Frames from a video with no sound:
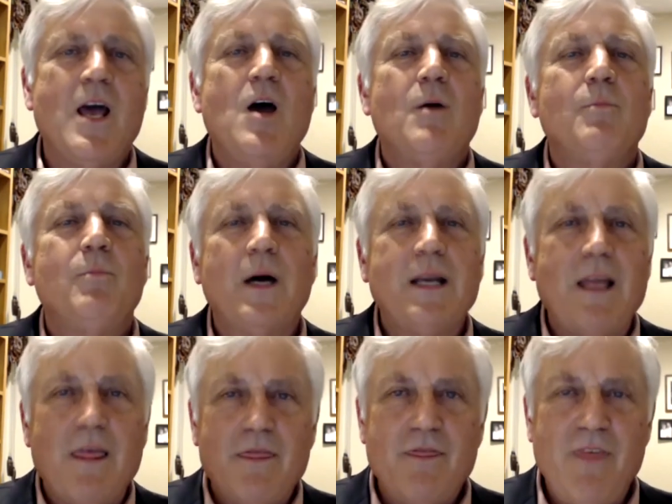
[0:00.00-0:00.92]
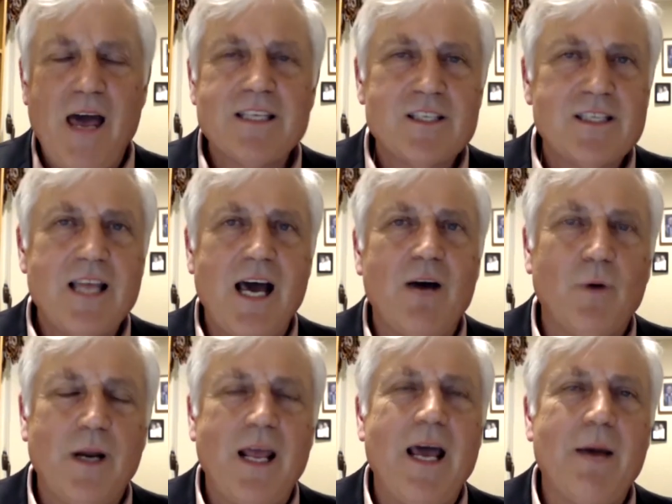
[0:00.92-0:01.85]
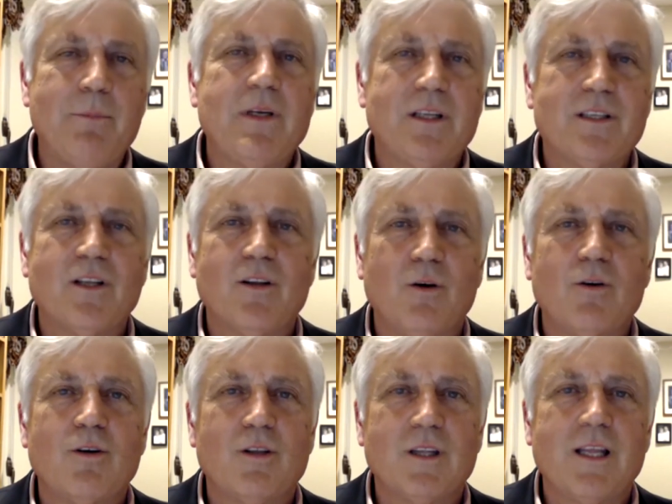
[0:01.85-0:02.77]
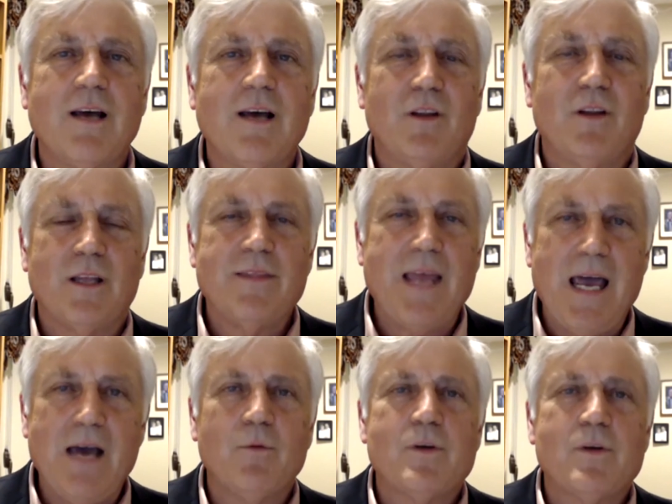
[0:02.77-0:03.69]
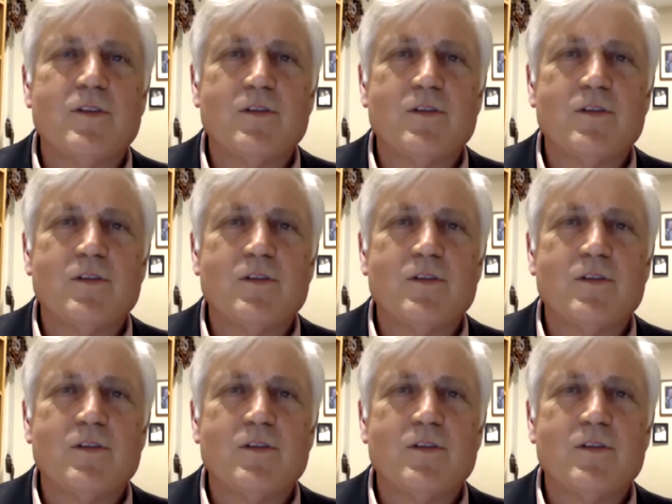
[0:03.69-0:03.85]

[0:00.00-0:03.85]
But that's not what happened at the local level, and that was